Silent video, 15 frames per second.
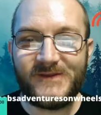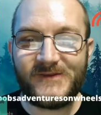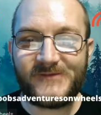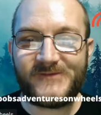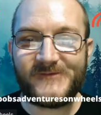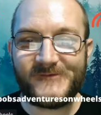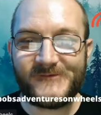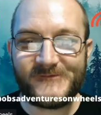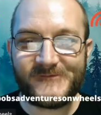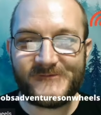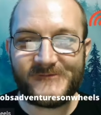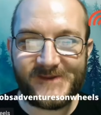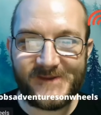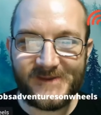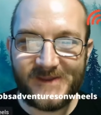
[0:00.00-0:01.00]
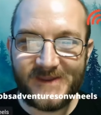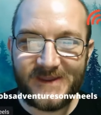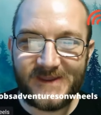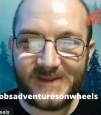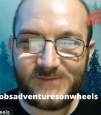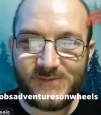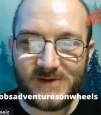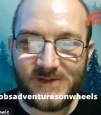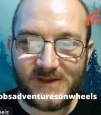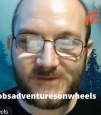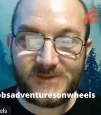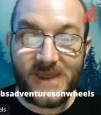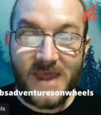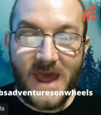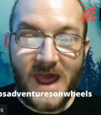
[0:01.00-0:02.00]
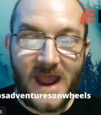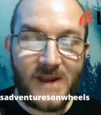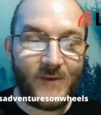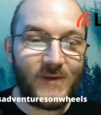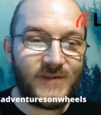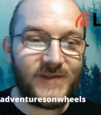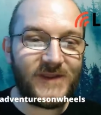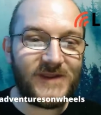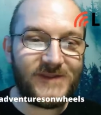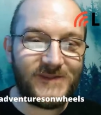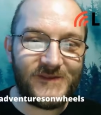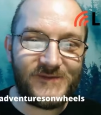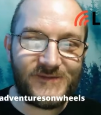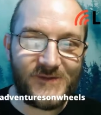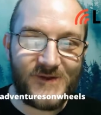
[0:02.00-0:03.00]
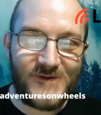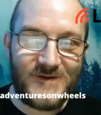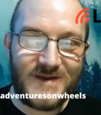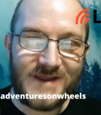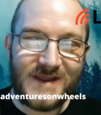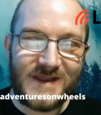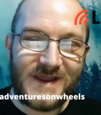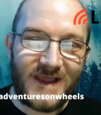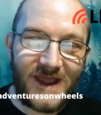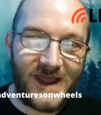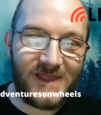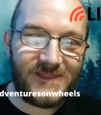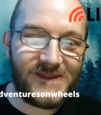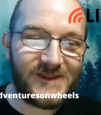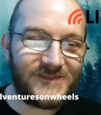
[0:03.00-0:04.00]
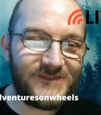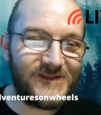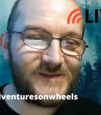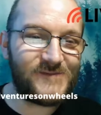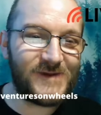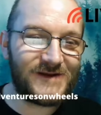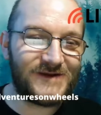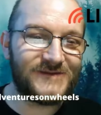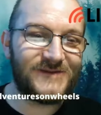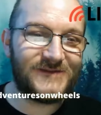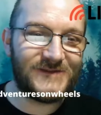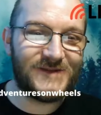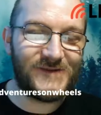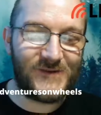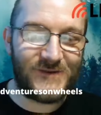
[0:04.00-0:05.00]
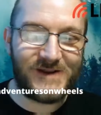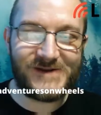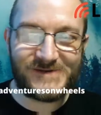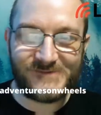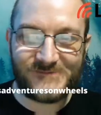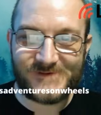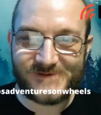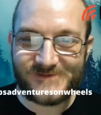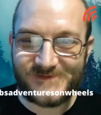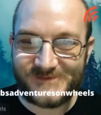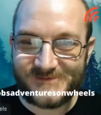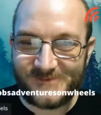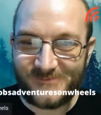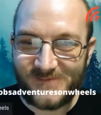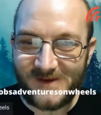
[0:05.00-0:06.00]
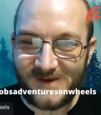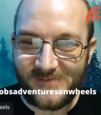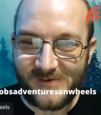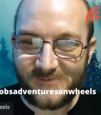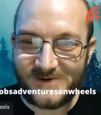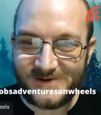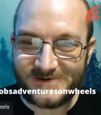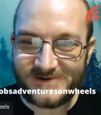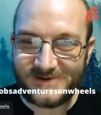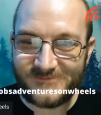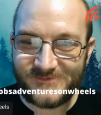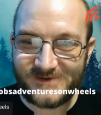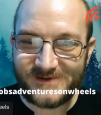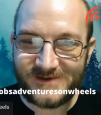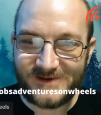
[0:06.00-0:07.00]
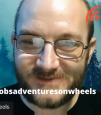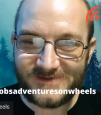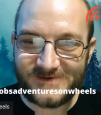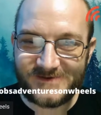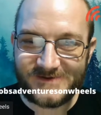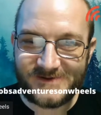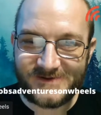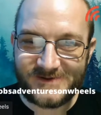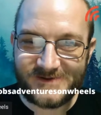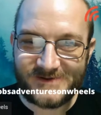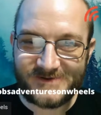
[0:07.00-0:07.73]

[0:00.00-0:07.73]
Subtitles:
This is it's been a long thing. I will tell you this though, I like these better than the donation ones because they pop up in a different color.